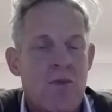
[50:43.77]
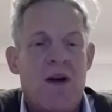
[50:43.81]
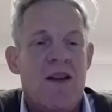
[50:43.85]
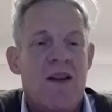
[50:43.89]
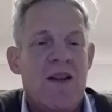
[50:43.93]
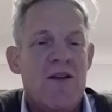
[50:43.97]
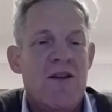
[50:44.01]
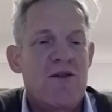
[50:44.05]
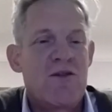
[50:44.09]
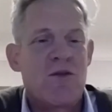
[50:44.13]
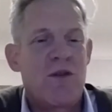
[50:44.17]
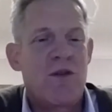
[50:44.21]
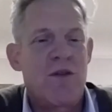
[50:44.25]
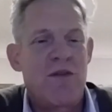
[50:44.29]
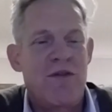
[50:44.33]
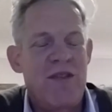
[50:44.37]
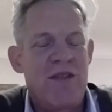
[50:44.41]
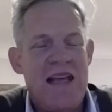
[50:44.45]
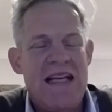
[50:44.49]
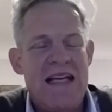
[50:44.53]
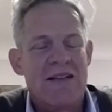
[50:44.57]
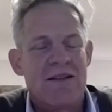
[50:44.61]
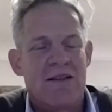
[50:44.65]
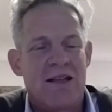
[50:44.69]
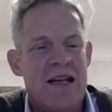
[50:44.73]
It's one of those
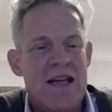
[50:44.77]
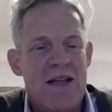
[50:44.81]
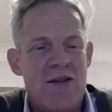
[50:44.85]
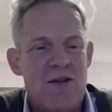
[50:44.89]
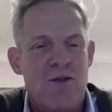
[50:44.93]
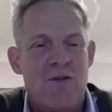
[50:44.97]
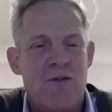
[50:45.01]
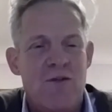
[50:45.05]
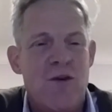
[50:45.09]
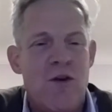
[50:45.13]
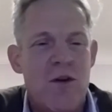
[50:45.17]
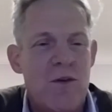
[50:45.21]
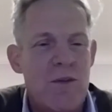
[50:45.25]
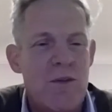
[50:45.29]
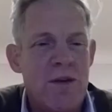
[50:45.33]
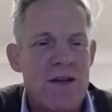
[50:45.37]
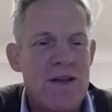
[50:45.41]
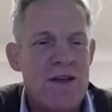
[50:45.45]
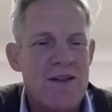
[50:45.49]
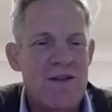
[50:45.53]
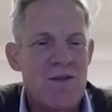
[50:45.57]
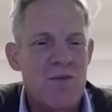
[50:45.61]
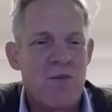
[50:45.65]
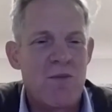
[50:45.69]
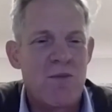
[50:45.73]
sort of things, unless you
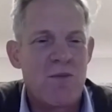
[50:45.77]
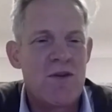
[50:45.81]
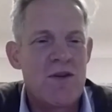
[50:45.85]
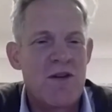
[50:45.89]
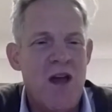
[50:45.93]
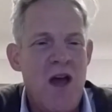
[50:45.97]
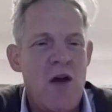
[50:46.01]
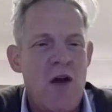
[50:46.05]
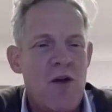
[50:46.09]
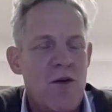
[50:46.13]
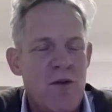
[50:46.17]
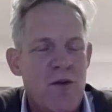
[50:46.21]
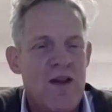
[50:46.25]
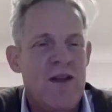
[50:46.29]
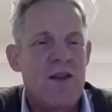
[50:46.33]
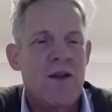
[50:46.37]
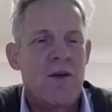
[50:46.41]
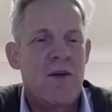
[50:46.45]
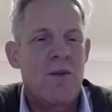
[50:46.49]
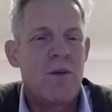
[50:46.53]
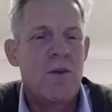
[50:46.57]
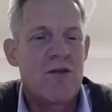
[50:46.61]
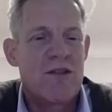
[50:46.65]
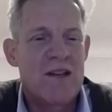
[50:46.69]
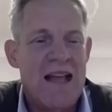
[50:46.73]
follow it, you wouldn't know.
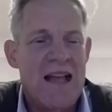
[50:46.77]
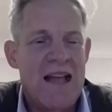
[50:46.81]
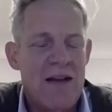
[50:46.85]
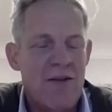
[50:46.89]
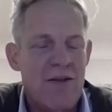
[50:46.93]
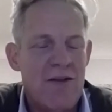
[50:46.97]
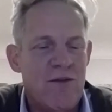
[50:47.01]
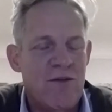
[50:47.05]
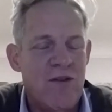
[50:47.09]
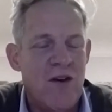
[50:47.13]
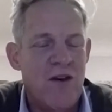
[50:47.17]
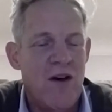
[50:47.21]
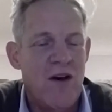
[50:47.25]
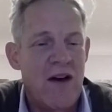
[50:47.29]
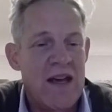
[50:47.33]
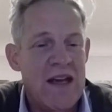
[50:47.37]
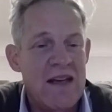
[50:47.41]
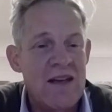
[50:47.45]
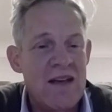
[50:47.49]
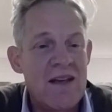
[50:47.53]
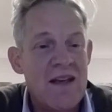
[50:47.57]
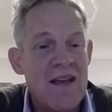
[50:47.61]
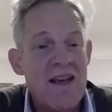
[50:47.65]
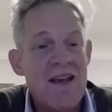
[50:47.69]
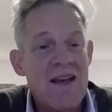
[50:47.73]
You think the world's
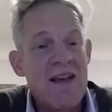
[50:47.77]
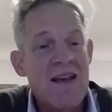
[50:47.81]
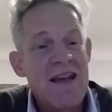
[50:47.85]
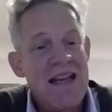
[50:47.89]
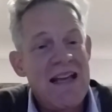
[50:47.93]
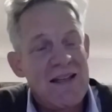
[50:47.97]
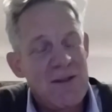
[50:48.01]
electrifying.